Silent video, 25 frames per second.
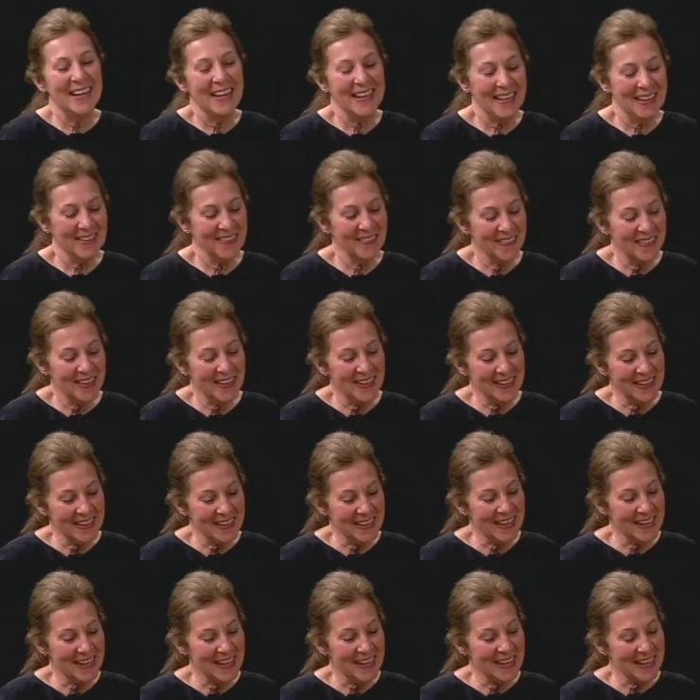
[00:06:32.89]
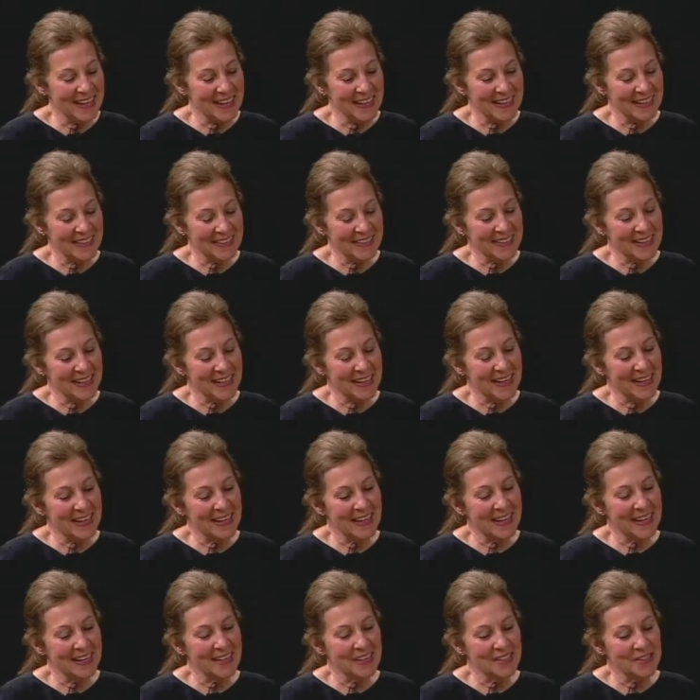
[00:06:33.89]
Well, um,
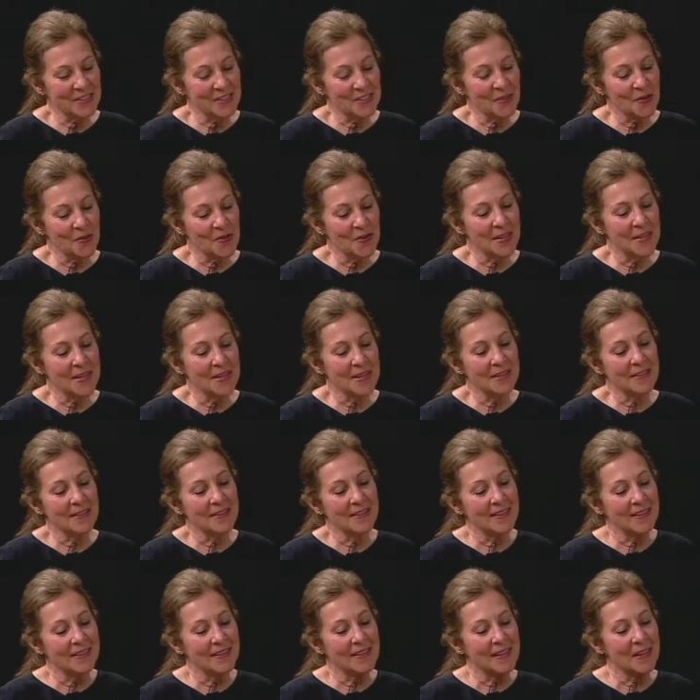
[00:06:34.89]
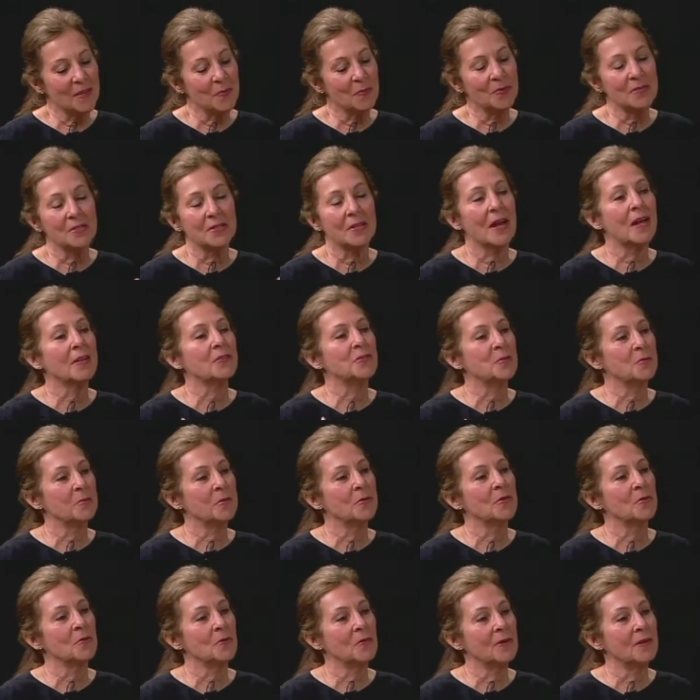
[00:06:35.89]
so he, he was an
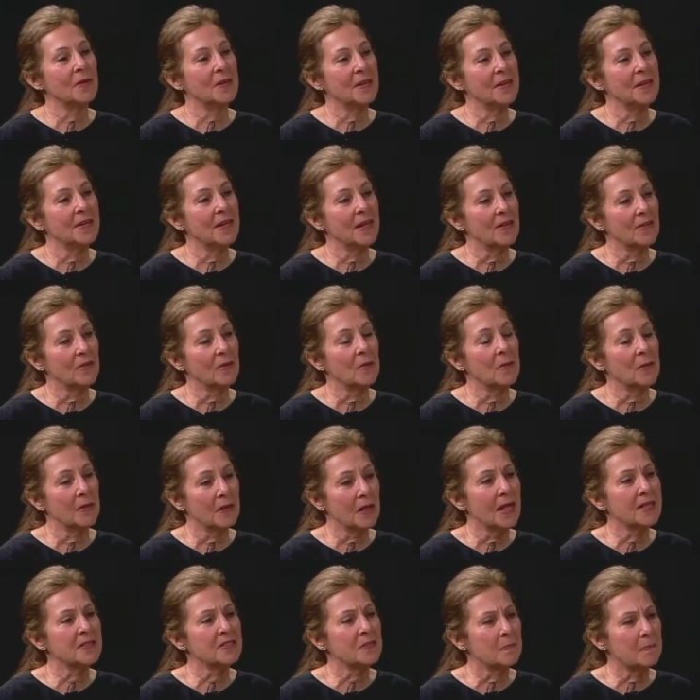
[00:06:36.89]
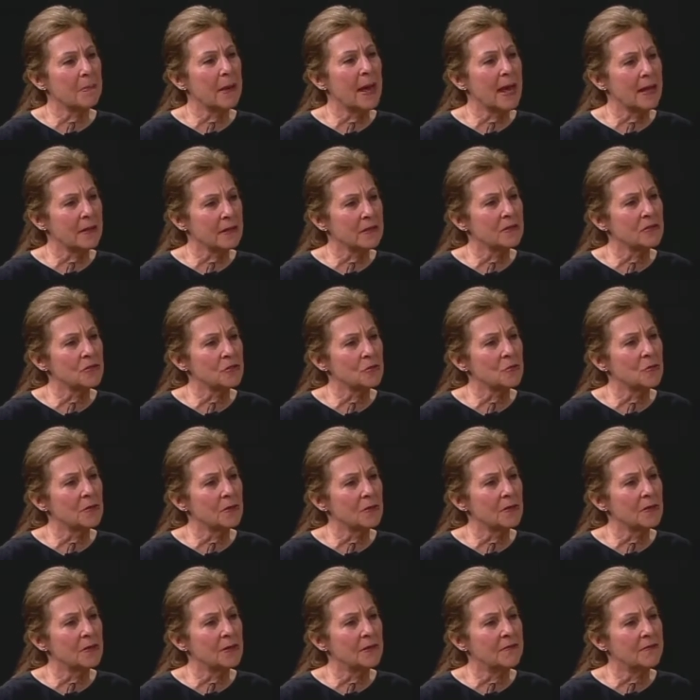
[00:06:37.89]
entrepreneur. Yes, he had, very had lots much of so. patents
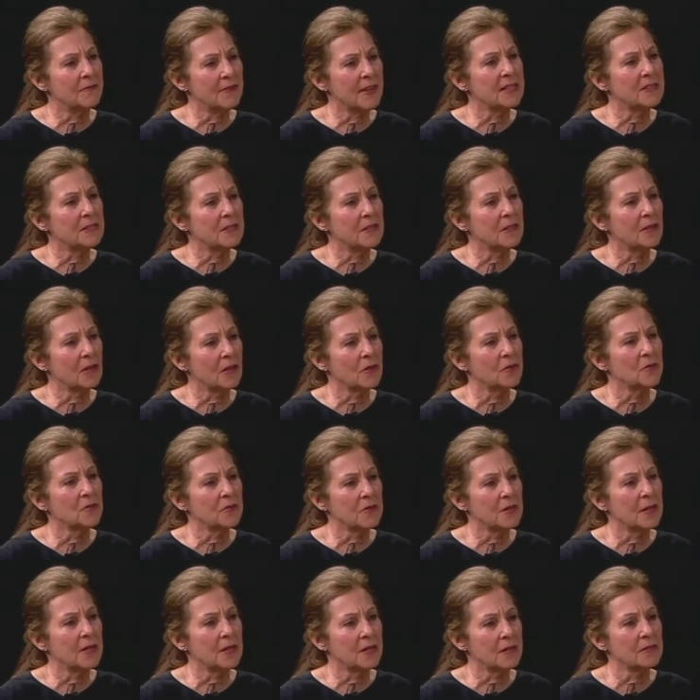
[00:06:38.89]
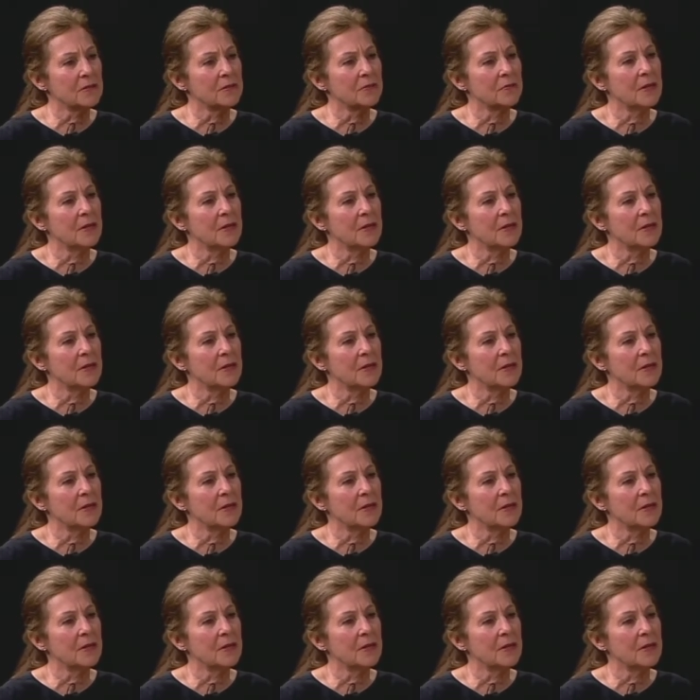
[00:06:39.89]
or invented yes, he other did. things, right?